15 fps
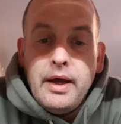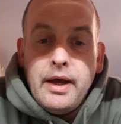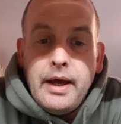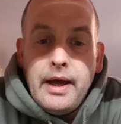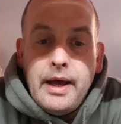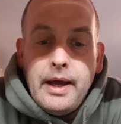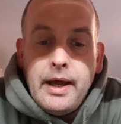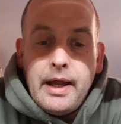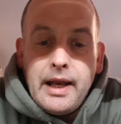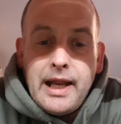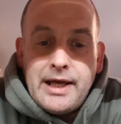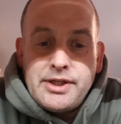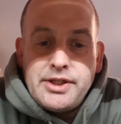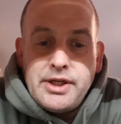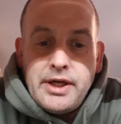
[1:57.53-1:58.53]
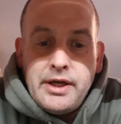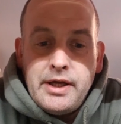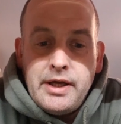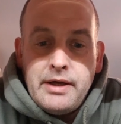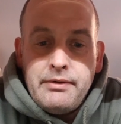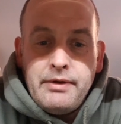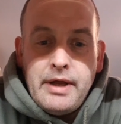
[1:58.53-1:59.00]
Last
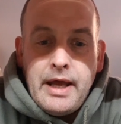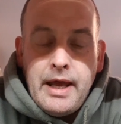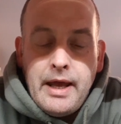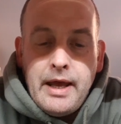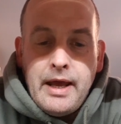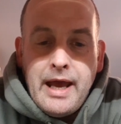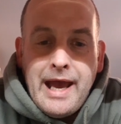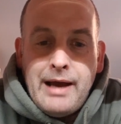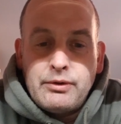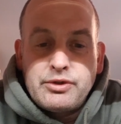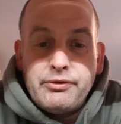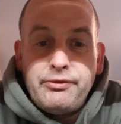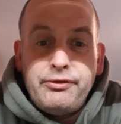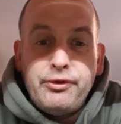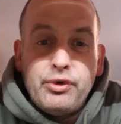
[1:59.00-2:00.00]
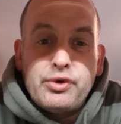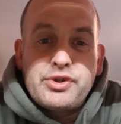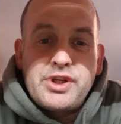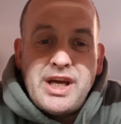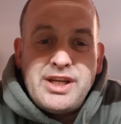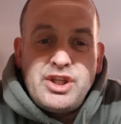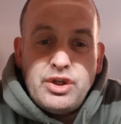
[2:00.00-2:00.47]
year, out of 4
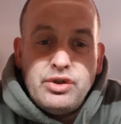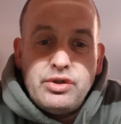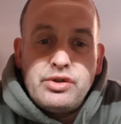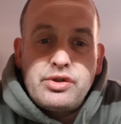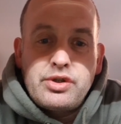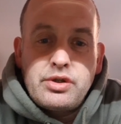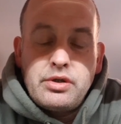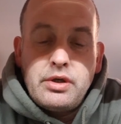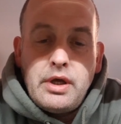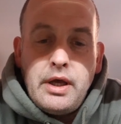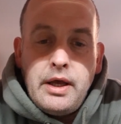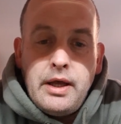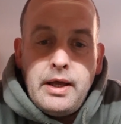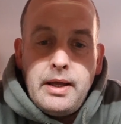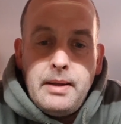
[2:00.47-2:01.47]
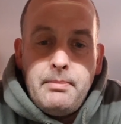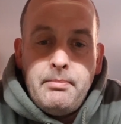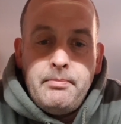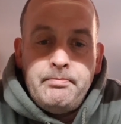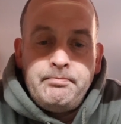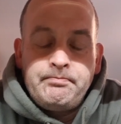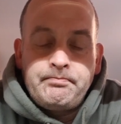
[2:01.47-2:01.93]
sessions
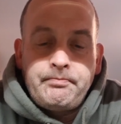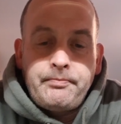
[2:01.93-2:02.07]
that